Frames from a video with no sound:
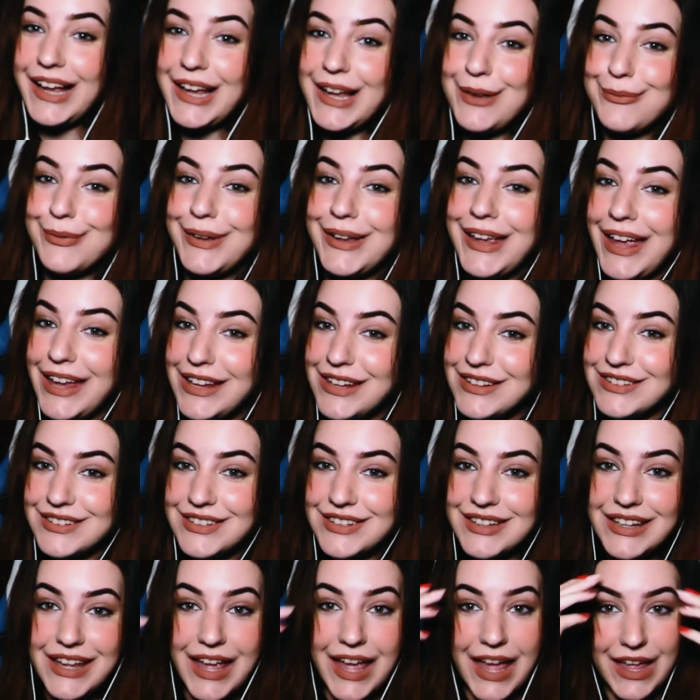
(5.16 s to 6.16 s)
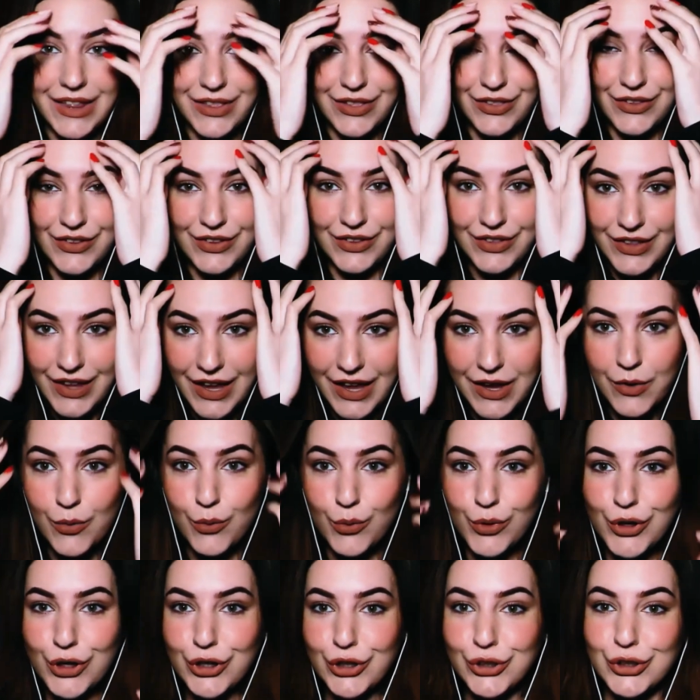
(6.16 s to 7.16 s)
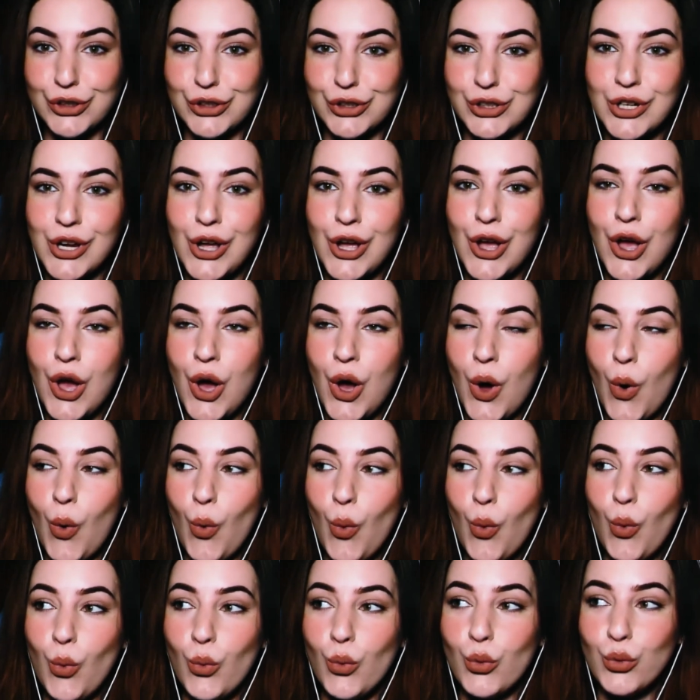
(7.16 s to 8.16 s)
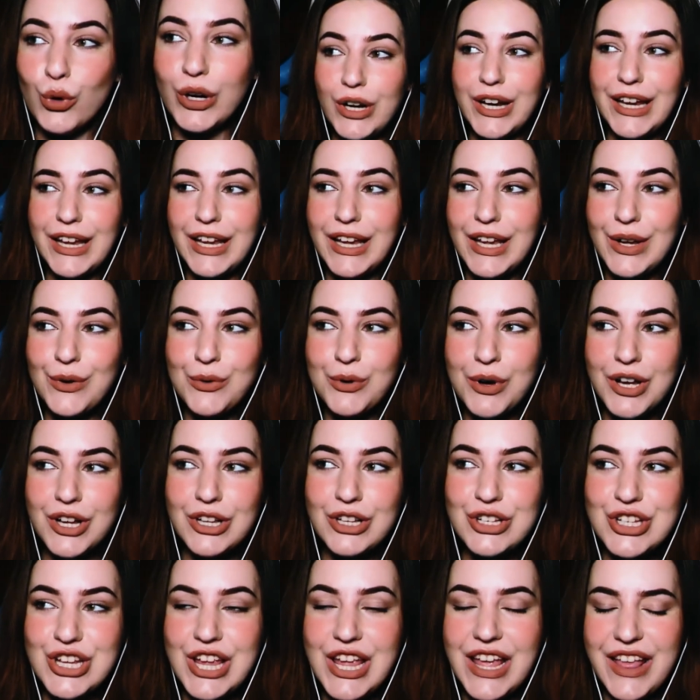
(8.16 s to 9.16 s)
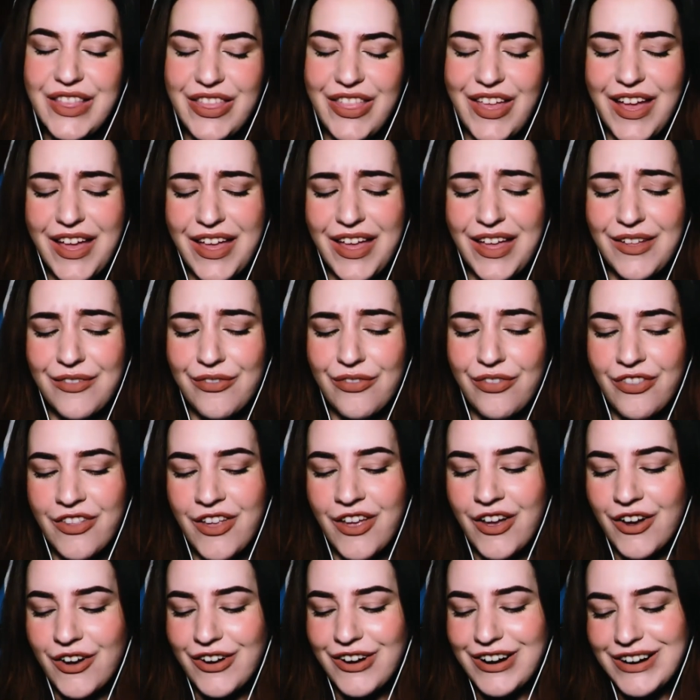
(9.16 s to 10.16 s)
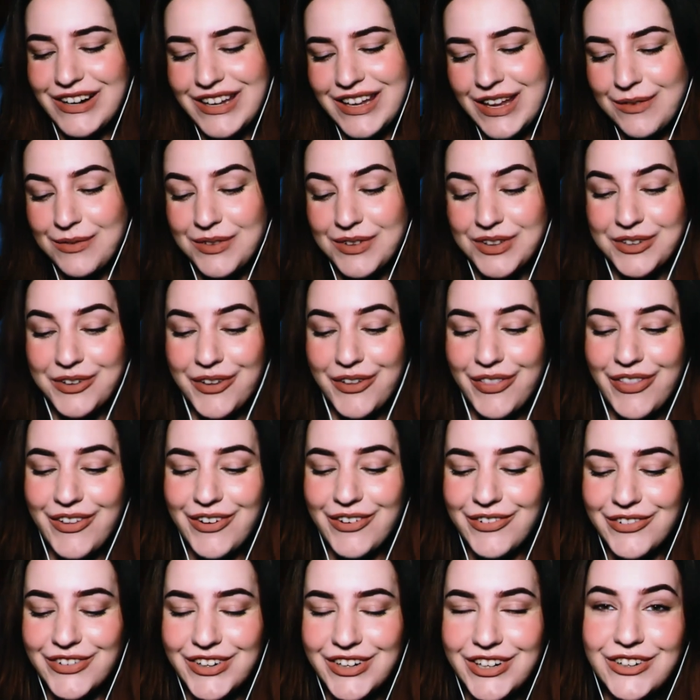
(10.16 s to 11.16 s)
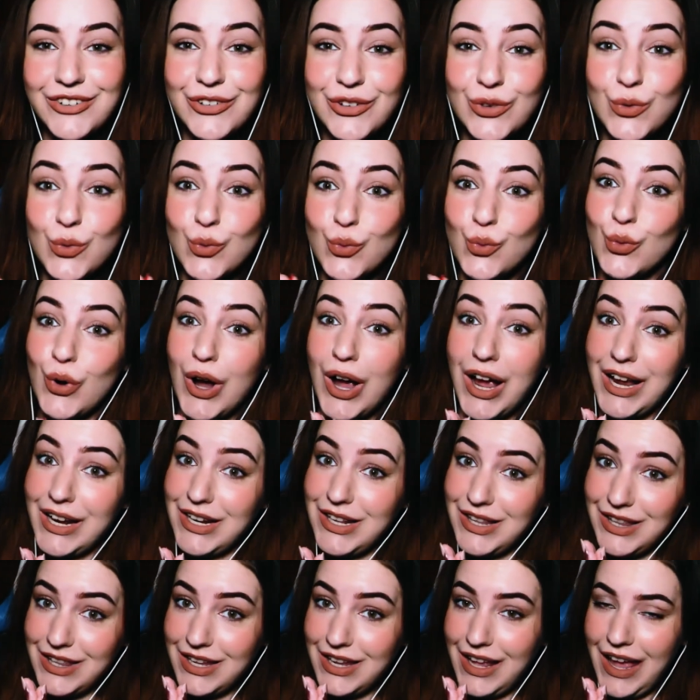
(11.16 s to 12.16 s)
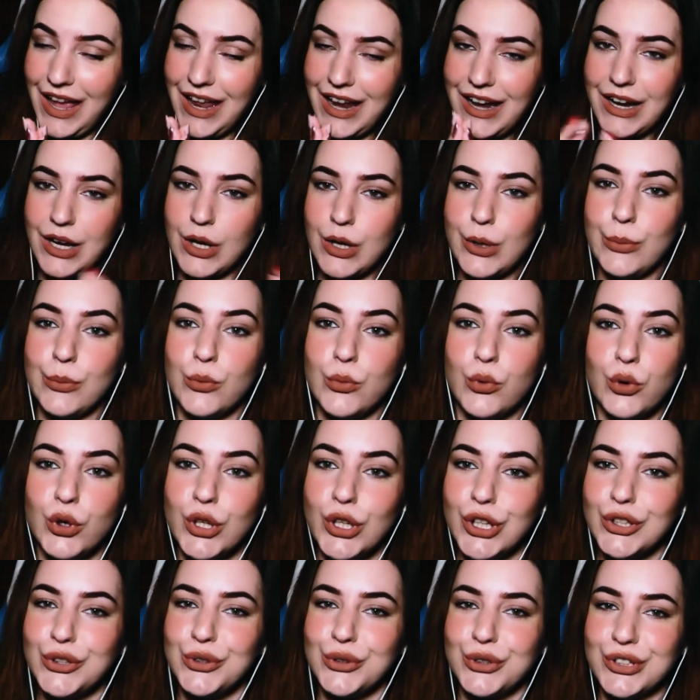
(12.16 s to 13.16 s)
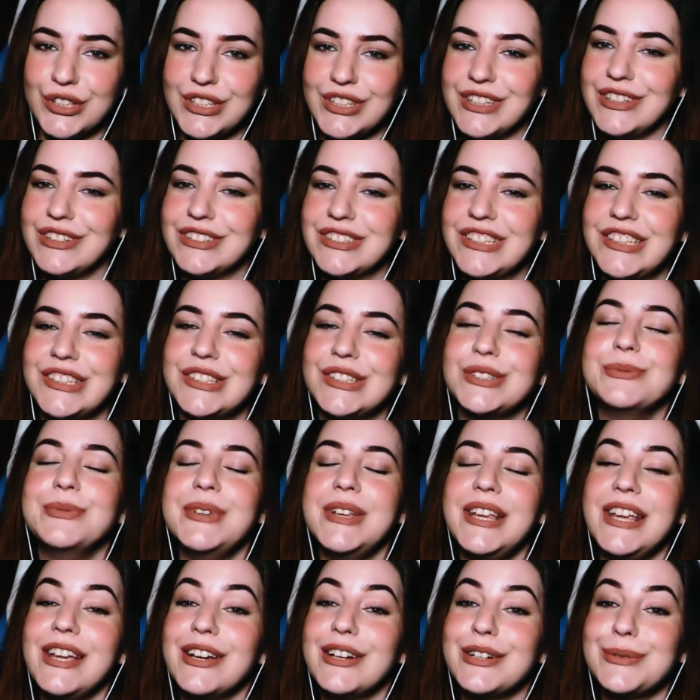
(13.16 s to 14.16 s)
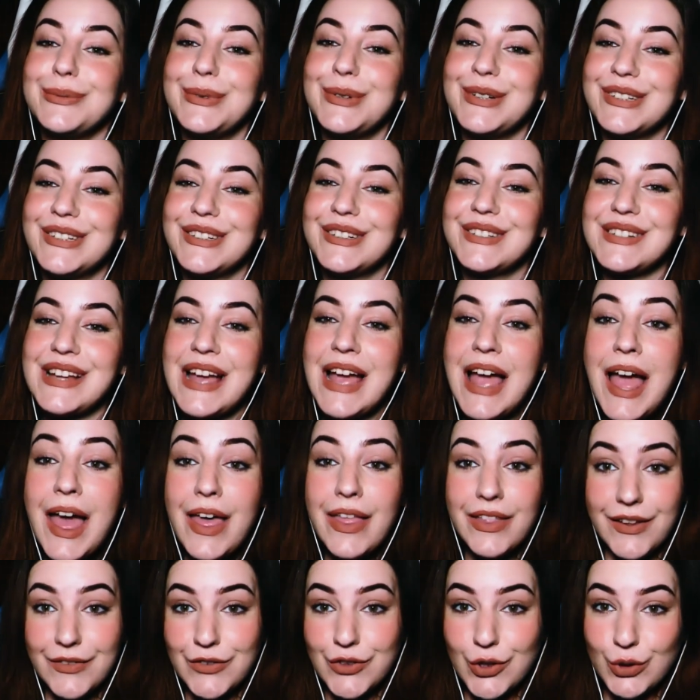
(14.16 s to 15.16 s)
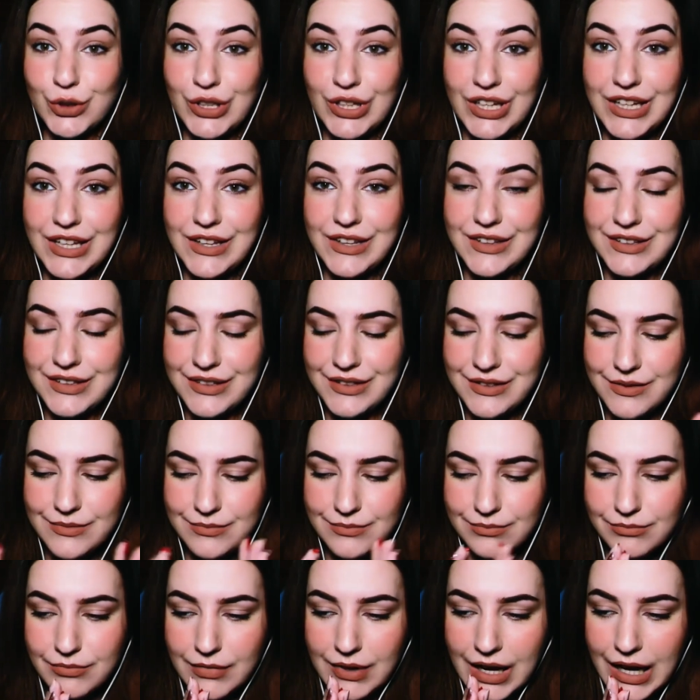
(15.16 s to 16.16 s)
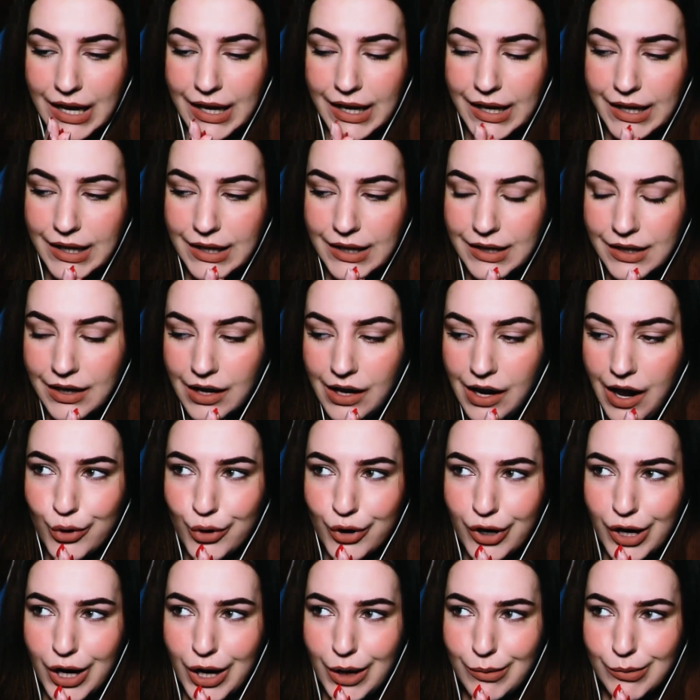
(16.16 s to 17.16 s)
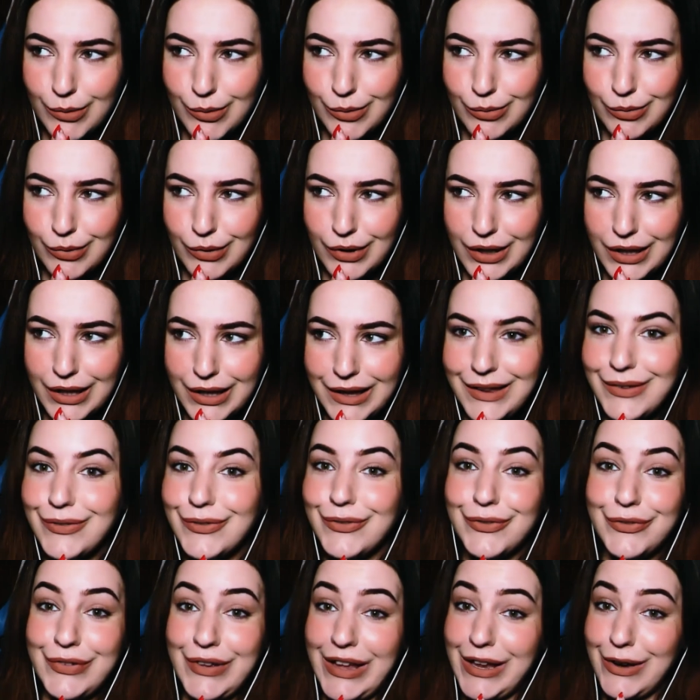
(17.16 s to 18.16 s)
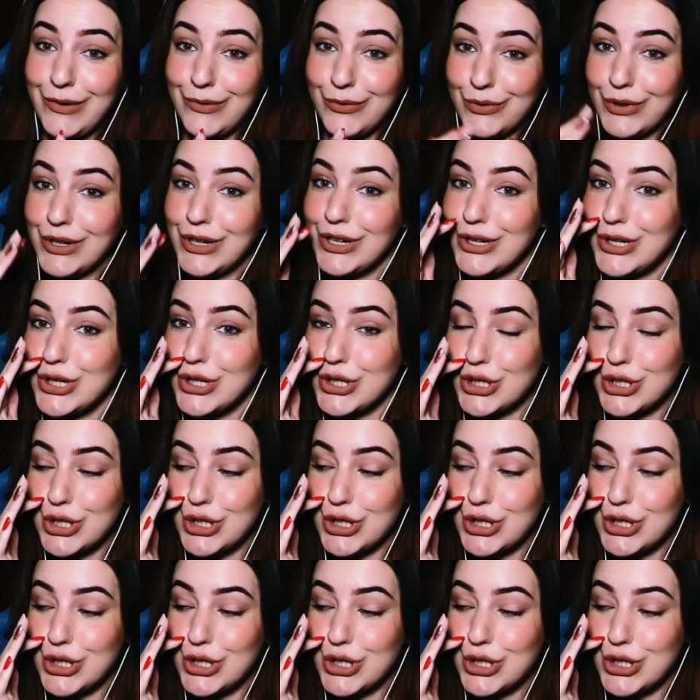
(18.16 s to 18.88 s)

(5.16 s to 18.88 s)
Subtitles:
I am KejSi, and today we are rewatching Death Note episode number 1, and I am really glad to be here because Death Note is my probably favorite